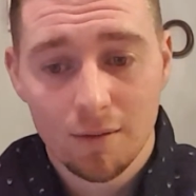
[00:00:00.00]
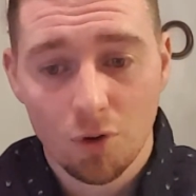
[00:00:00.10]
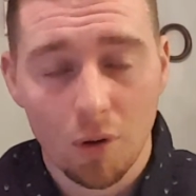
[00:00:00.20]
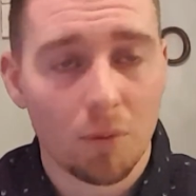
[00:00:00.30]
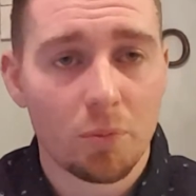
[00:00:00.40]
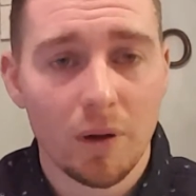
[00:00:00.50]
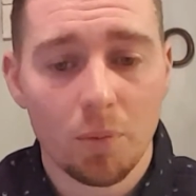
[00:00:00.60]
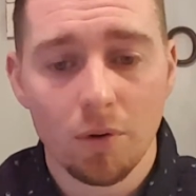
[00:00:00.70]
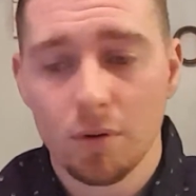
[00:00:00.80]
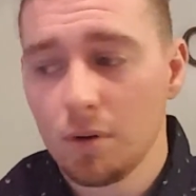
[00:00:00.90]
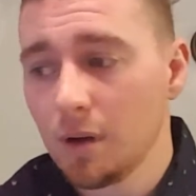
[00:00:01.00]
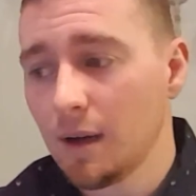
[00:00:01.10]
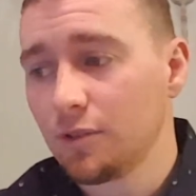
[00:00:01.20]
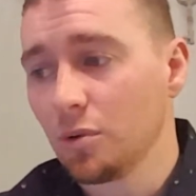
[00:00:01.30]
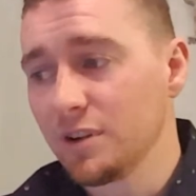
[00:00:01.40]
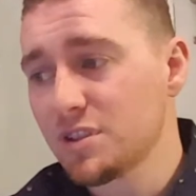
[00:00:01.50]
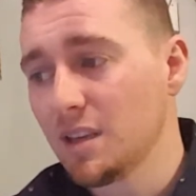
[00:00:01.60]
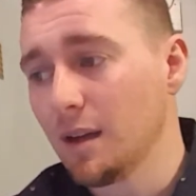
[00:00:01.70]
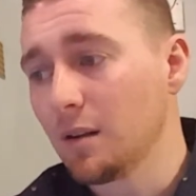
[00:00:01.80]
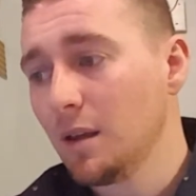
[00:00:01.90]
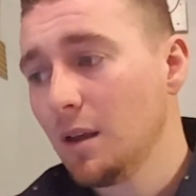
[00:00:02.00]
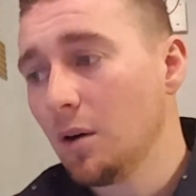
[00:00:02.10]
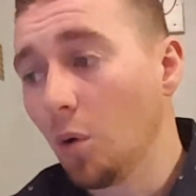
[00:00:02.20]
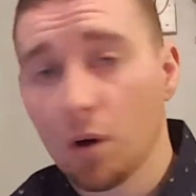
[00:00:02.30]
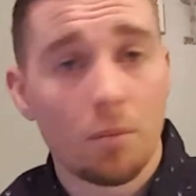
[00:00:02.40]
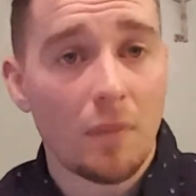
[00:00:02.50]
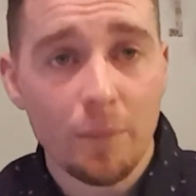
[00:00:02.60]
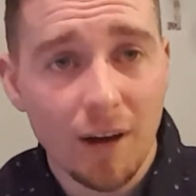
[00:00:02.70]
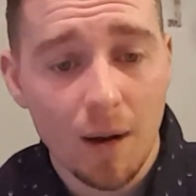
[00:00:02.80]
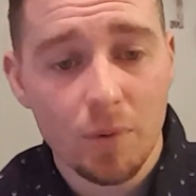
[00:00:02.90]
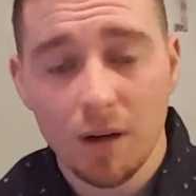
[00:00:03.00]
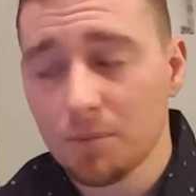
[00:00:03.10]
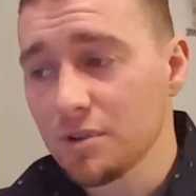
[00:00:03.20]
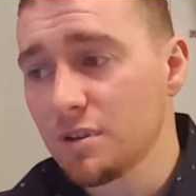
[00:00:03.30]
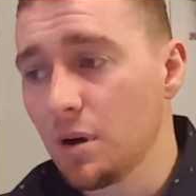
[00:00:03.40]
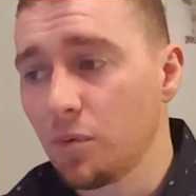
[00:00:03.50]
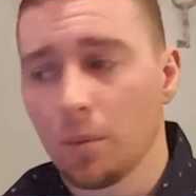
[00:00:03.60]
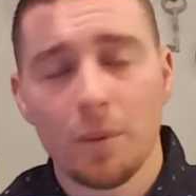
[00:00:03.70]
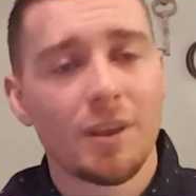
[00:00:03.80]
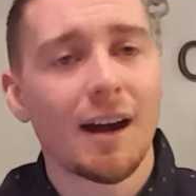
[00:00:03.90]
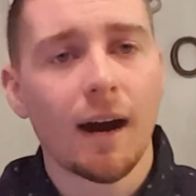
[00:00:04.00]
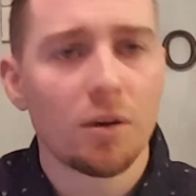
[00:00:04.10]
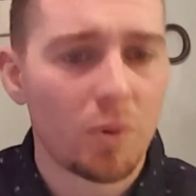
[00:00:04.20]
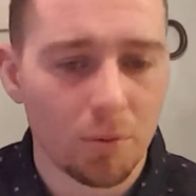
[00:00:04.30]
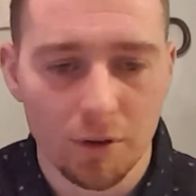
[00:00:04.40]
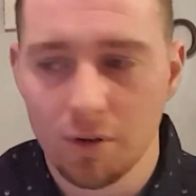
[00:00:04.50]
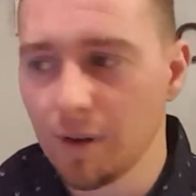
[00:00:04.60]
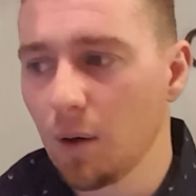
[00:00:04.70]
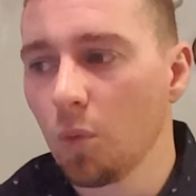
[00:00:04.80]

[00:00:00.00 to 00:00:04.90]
toying with people to an extent, or maybe hyping up their stuff, or maybe they hired people to do that.